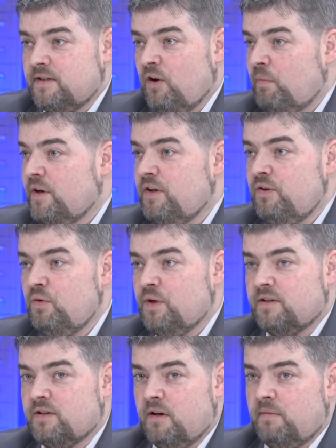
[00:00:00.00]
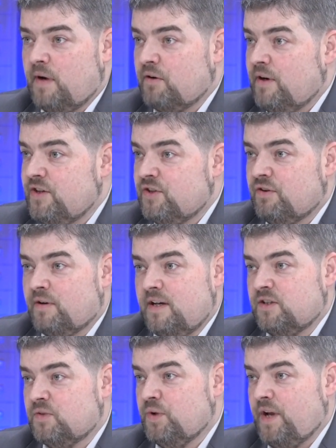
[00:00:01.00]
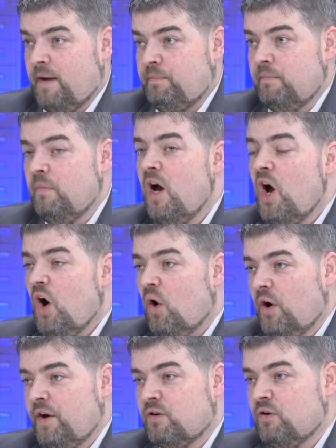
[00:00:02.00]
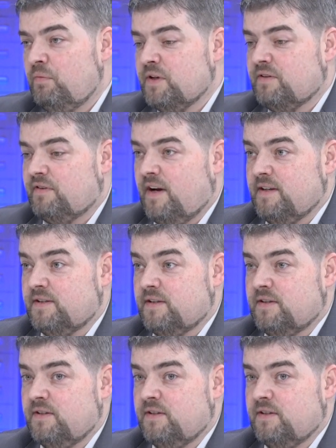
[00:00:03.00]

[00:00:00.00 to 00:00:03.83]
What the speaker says: Nobody knew that a migration crisis would happen or the COVID crisis.